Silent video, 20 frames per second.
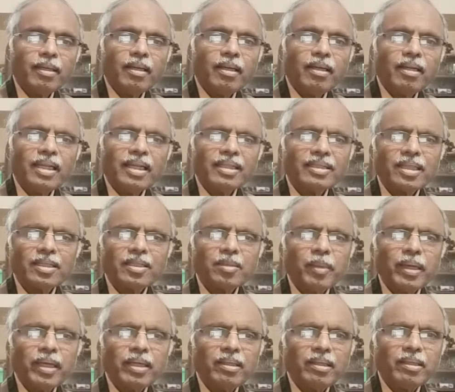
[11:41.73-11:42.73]
The
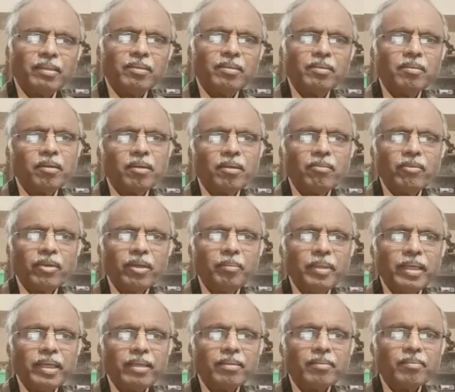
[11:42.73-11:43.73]
assessment will
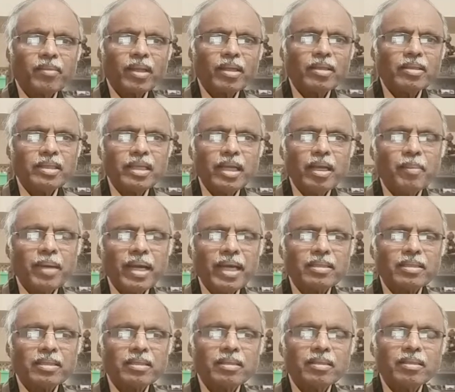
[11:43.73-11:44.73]
be same
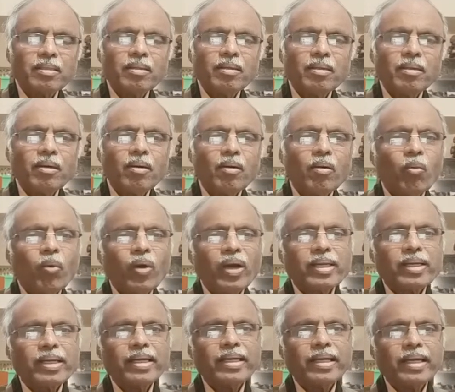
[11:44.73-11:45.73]
as
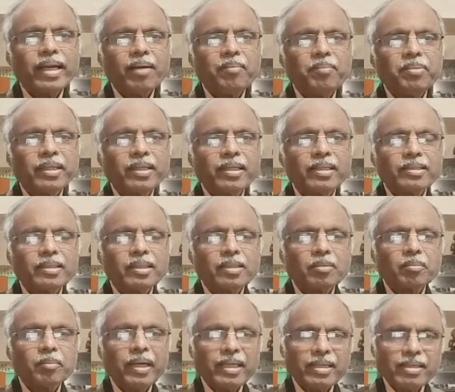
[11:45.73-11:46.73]
working capital
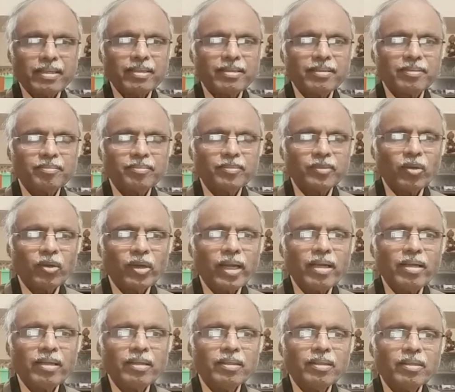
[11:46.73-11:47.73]
assessment. Okay,
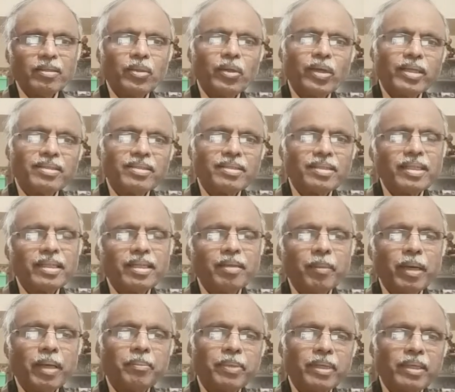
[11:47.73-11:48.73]
you can see in
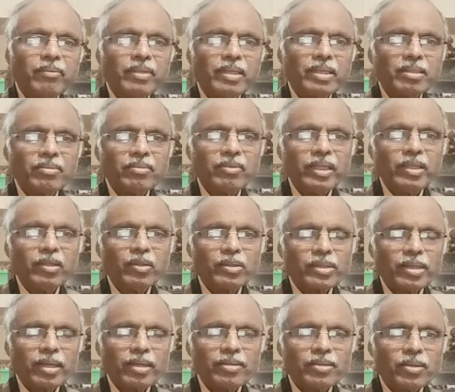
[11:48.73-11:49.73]
my previous videos
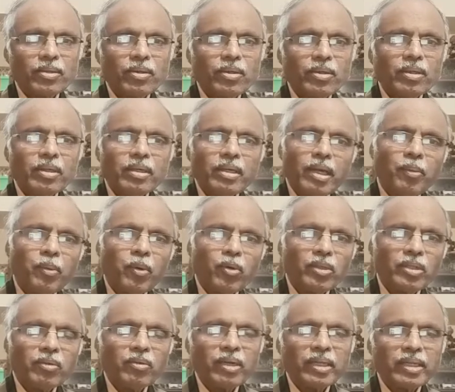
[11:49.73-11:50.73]
also about
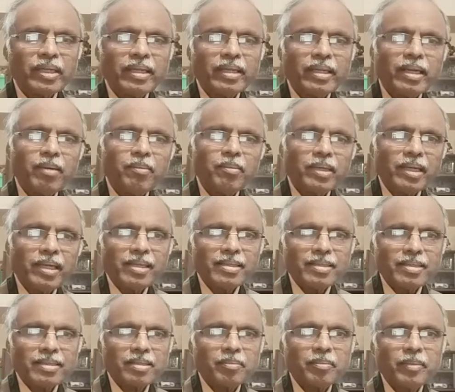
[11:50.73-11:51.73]
the working capital
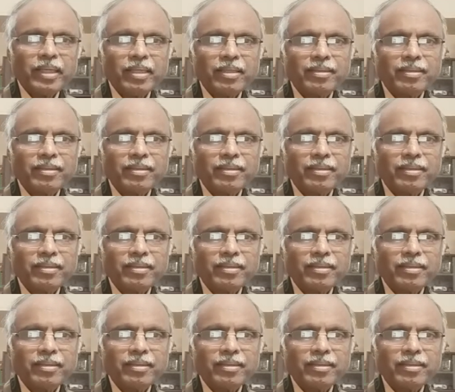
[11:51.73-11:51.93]
assessment.